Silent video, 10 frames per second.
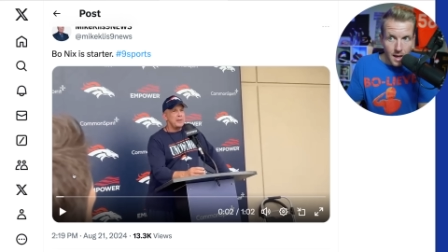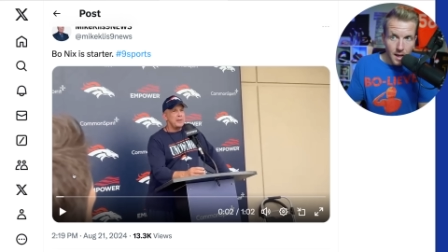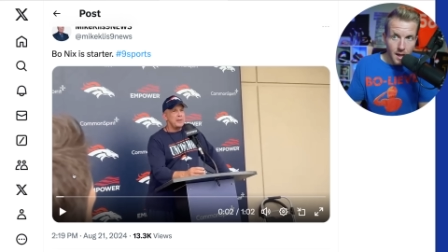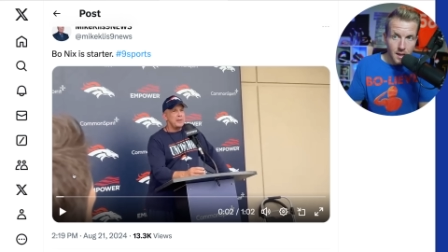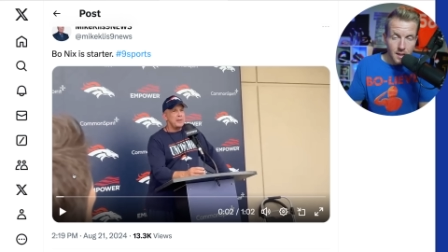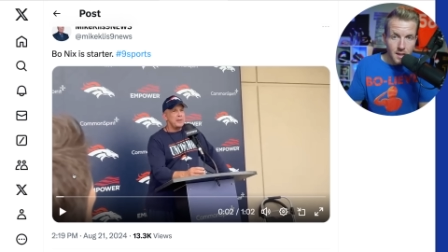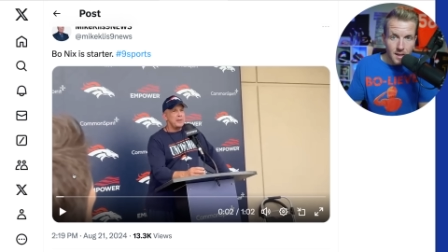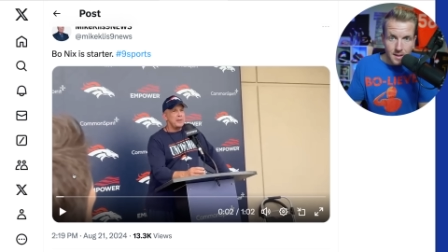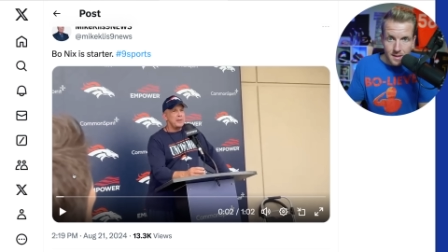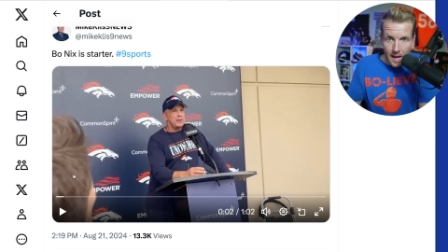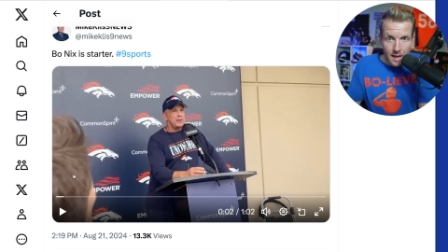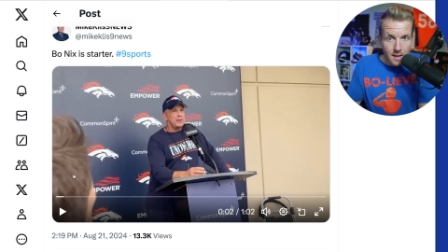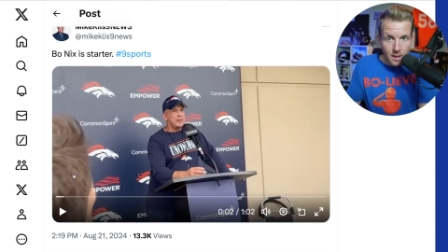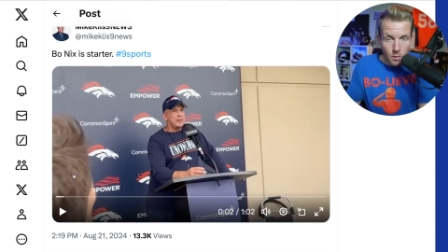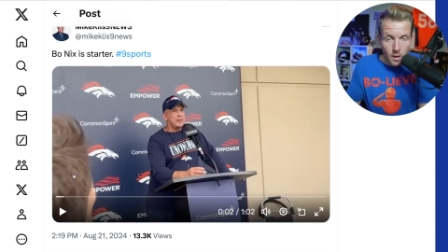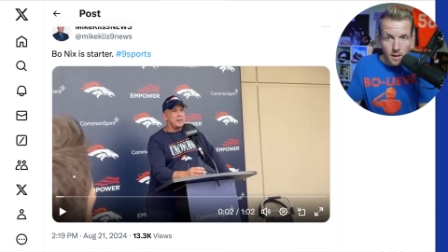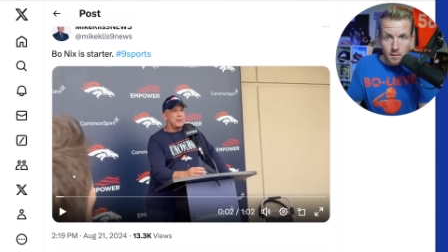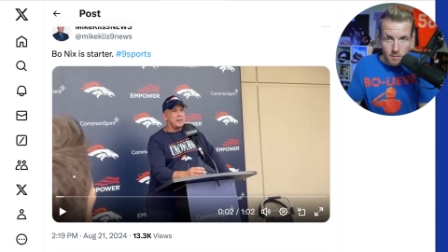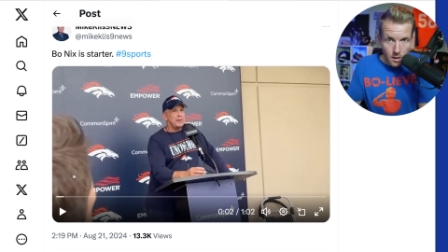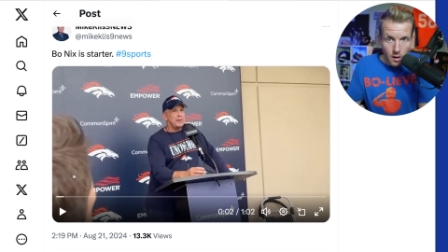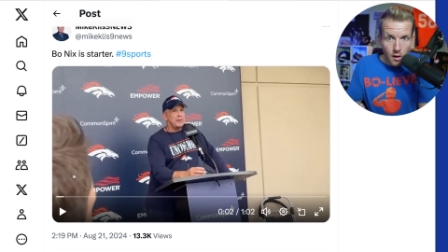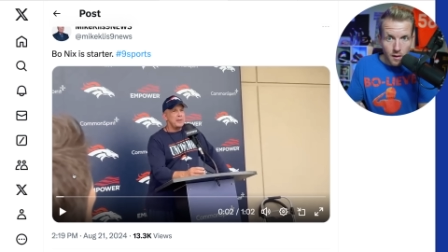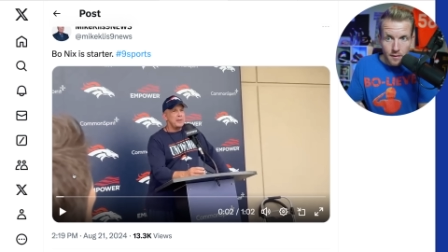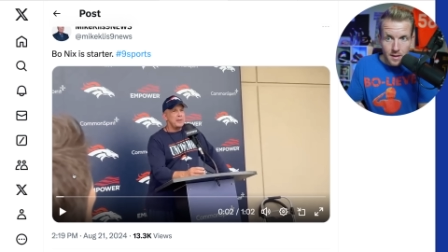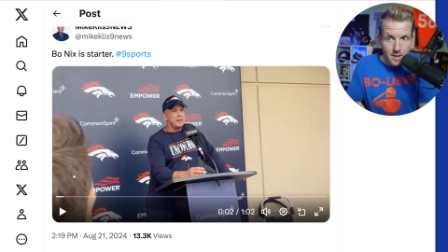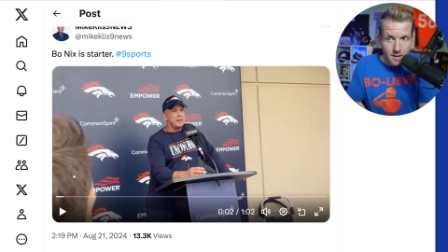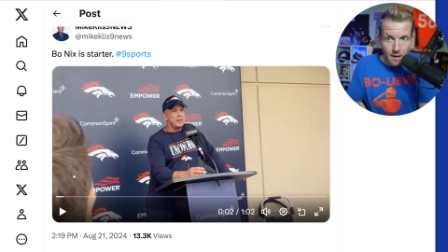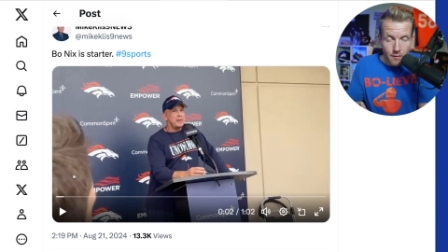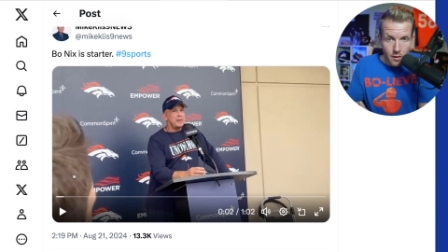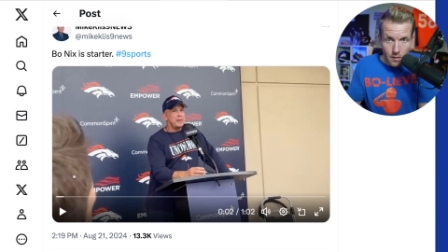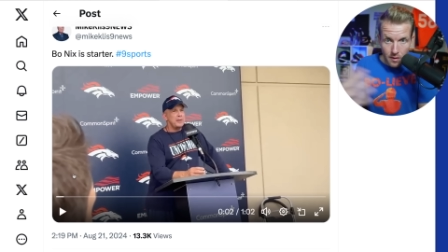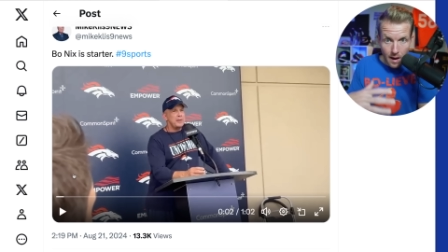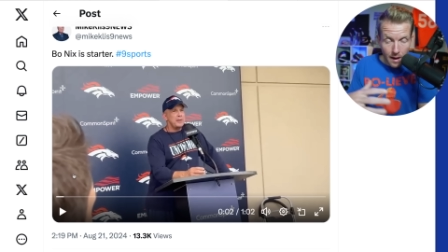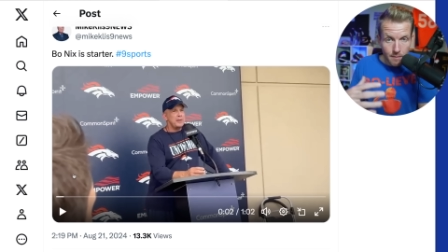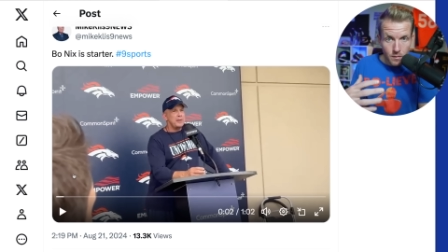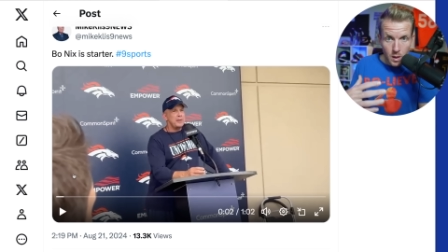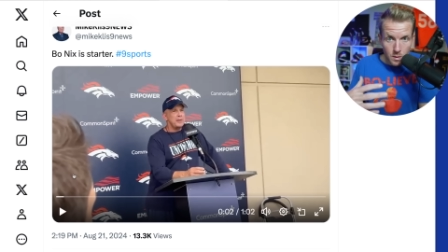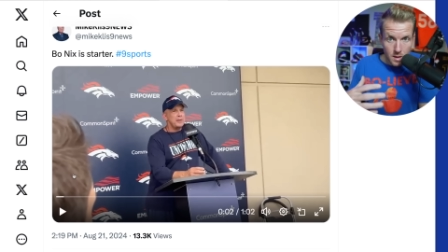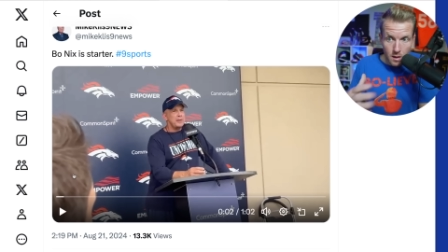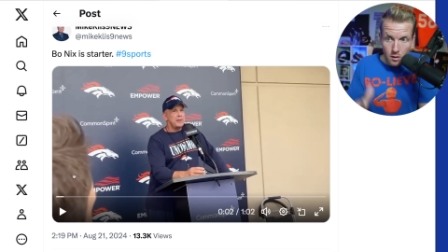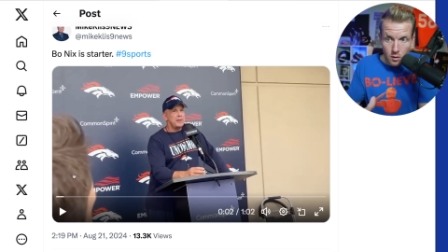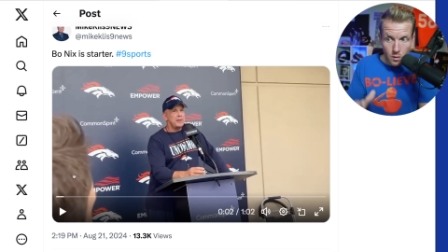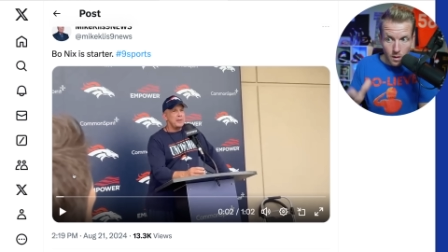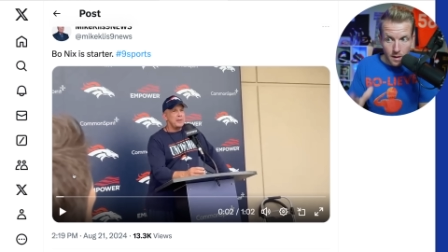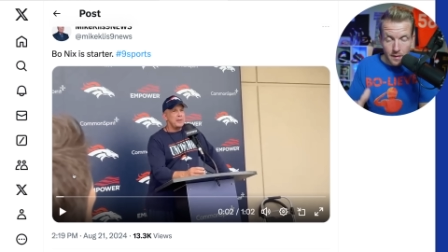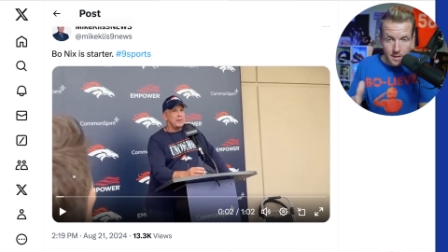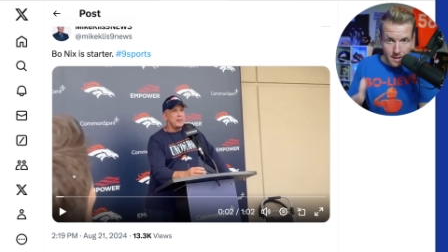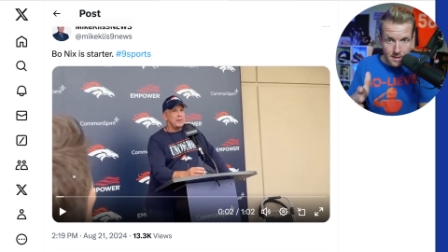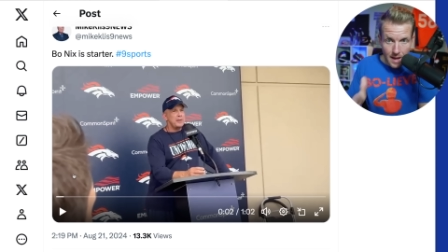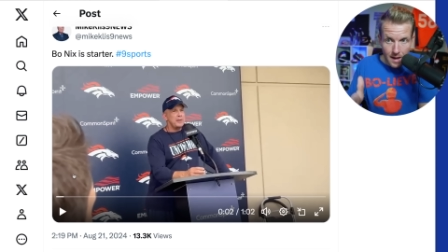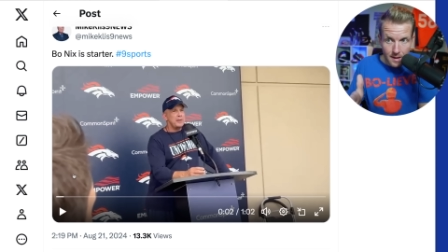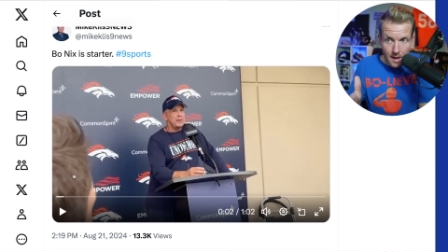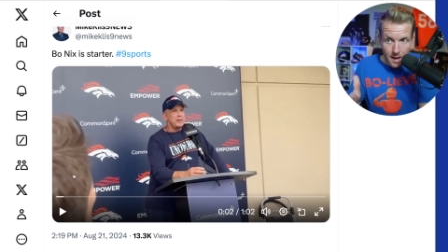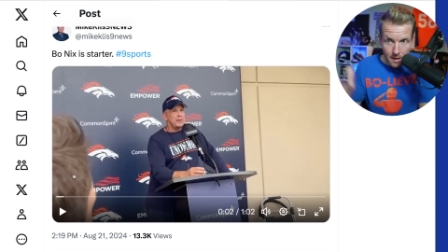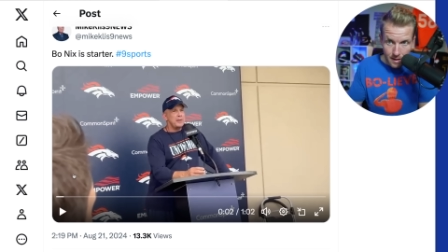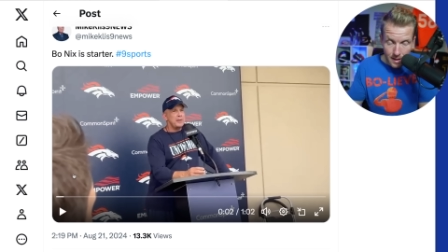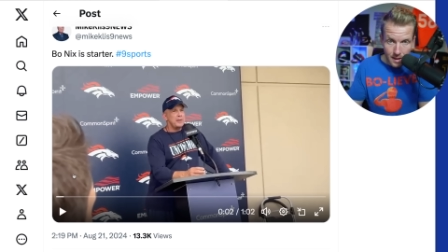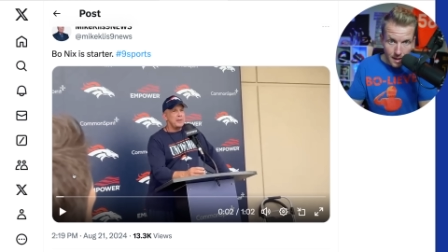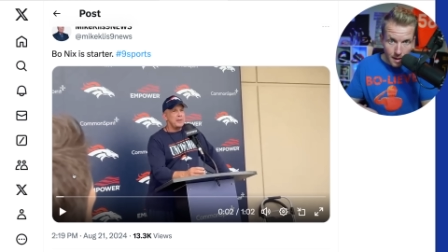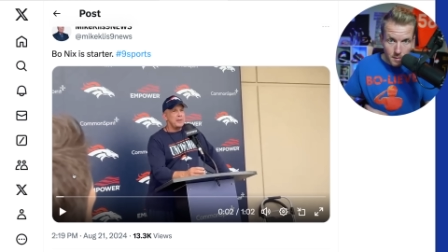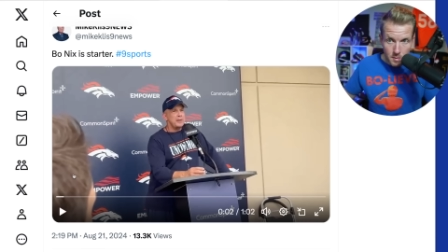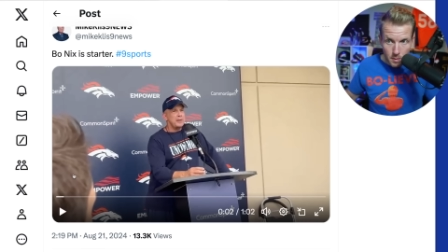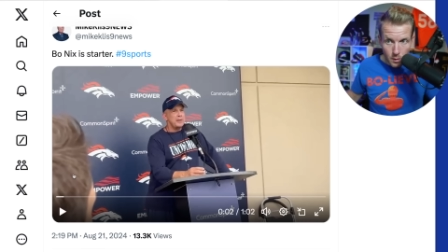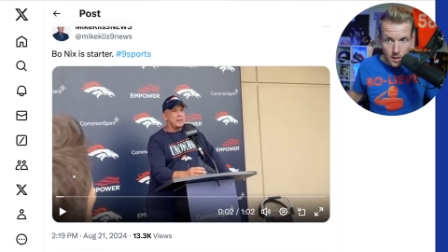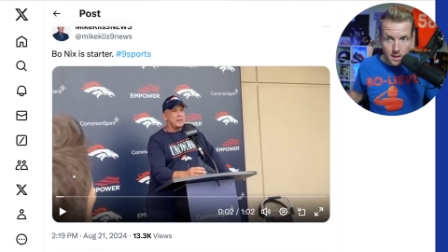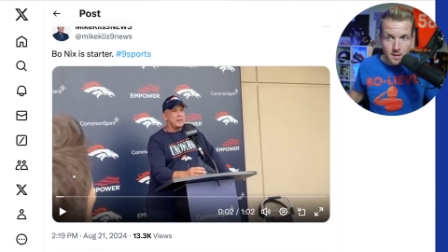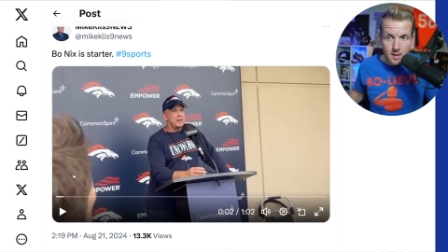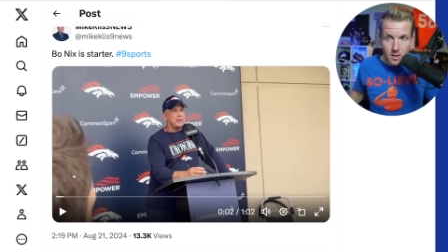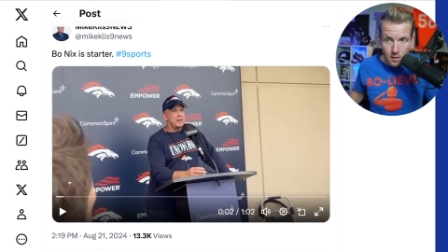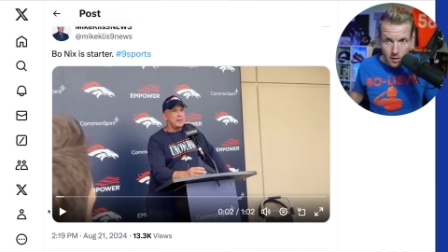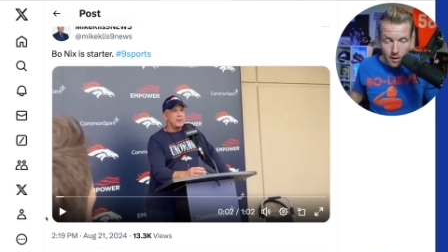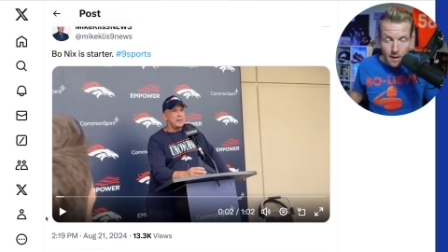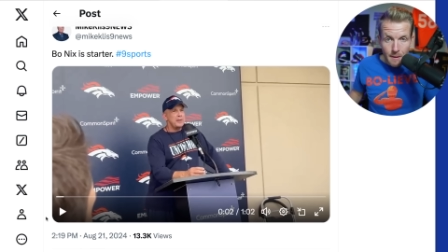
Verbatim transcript: and he did exactly what all of us in Denver thought he was going to do on this exact day. And he named Bo Nix the starter.